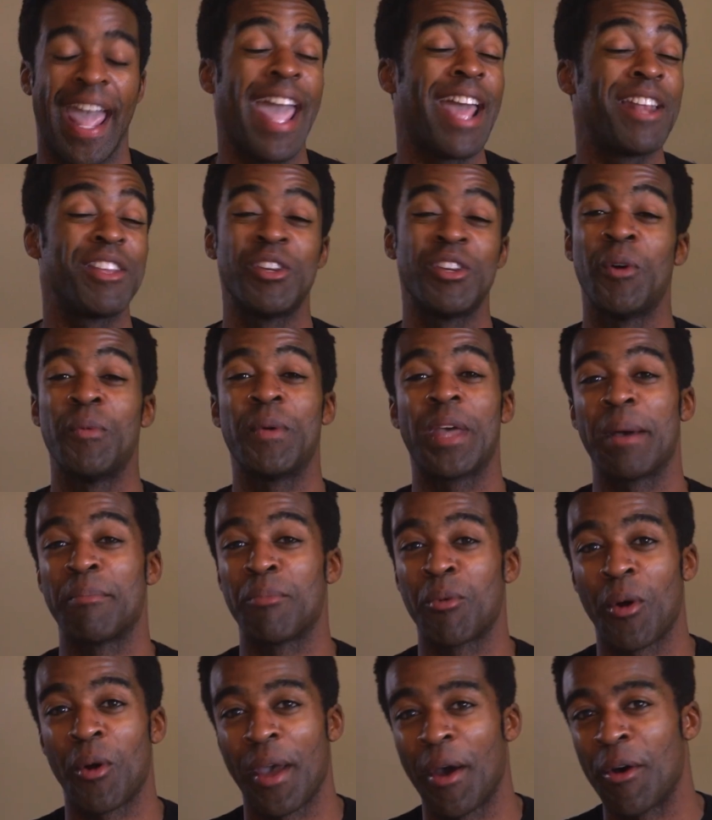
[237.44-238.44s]
And you know, we got
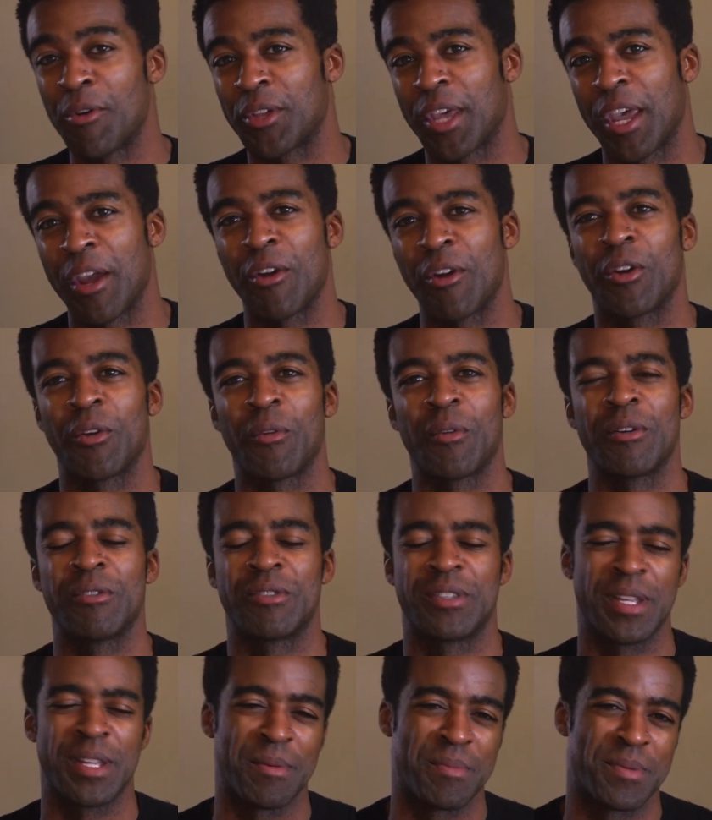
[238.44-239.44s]
more healthcare career
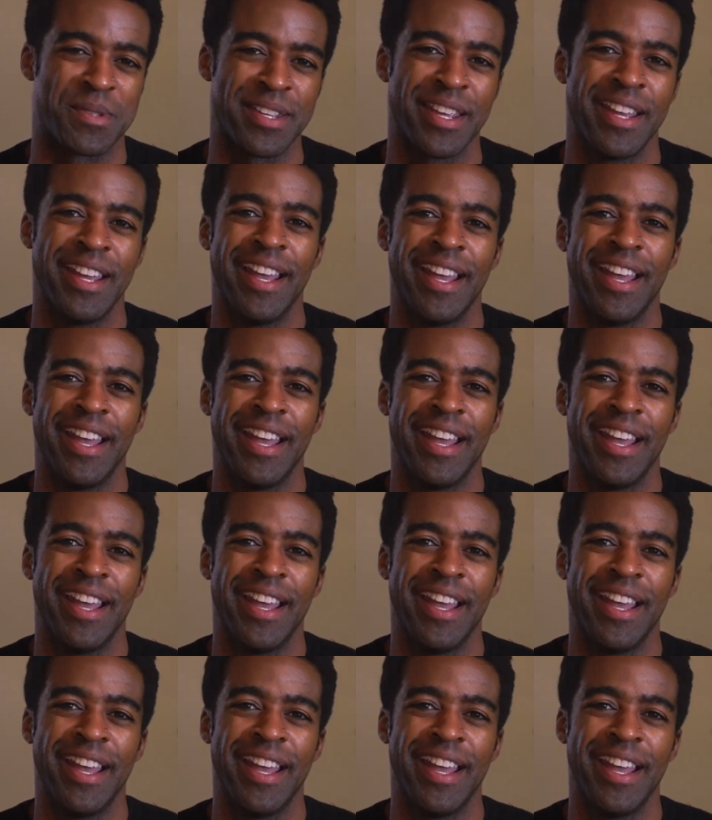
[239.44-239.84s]
tips.